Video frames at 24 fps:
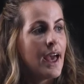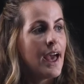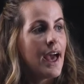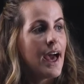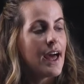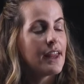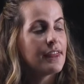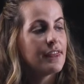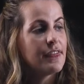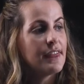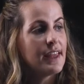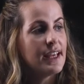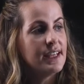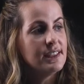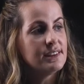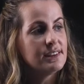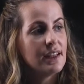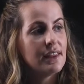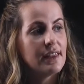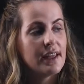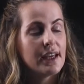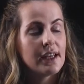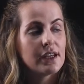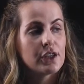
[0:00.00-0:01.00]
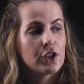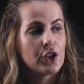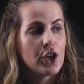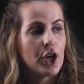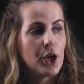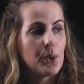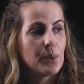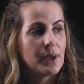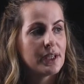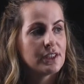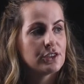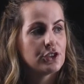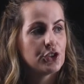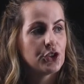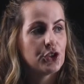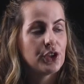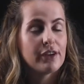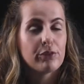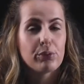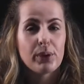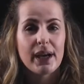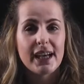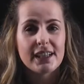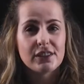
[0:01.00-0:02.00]
And these are then going to,
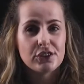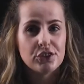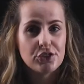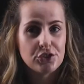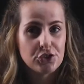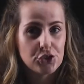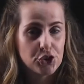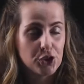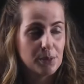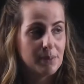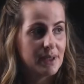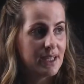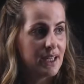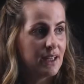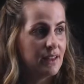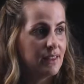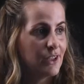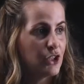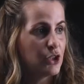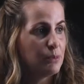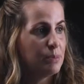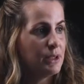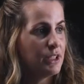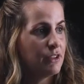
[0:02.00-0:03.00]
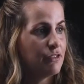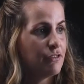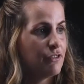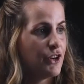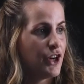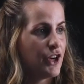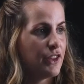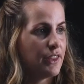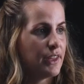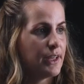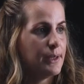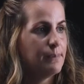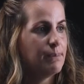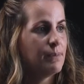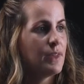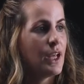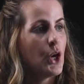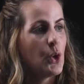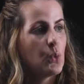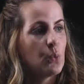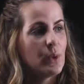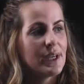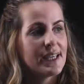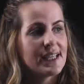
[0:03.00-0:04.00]
if we are to zoom in a little bit further,
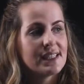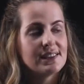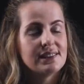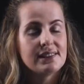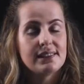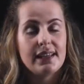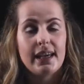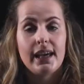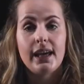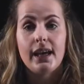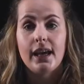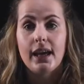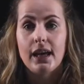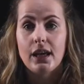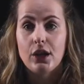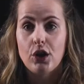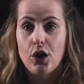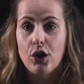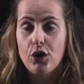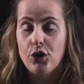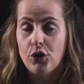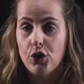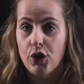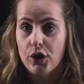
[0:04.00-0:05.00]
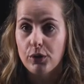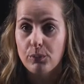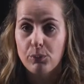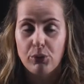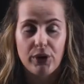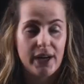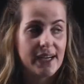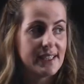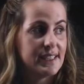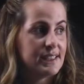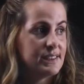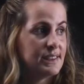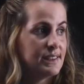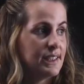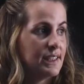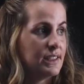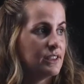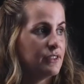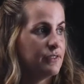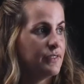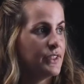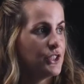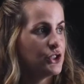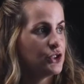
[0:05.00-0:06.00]
we can see in non-pregnant
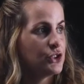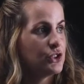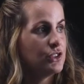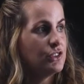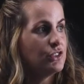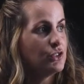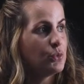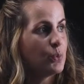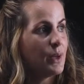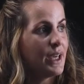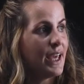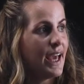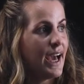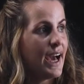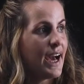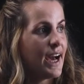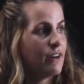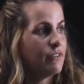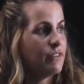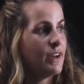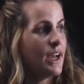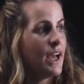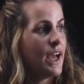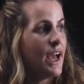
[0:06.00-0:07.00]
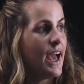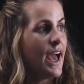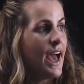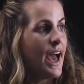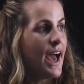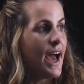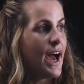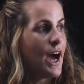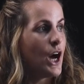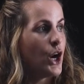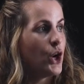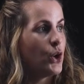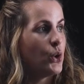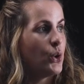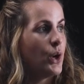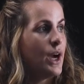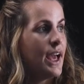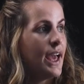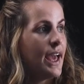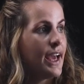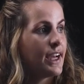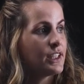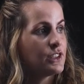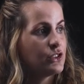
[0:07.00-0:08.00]
individuals, we have our
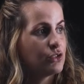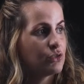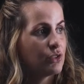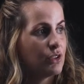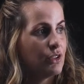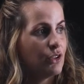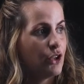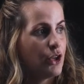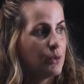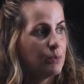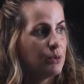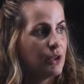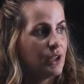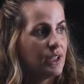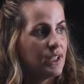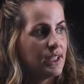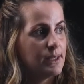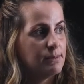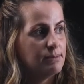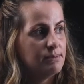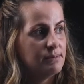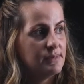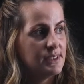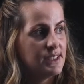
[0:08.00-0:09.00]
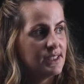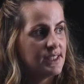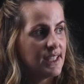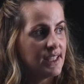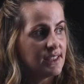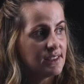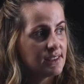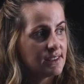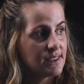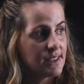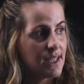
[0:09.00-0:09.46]
extra lobular duct